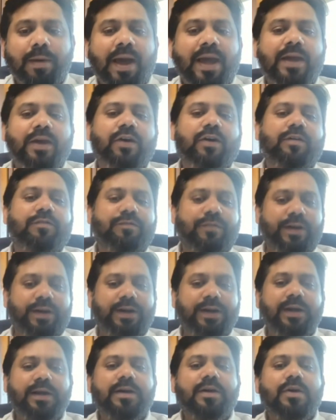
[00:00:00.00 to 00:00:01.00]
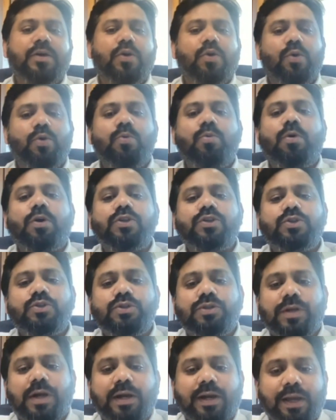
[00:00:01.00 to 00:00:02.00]
bank or a fintech who wants
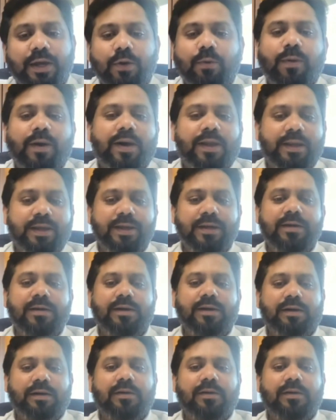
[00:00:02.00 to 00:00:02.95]
to start acquiring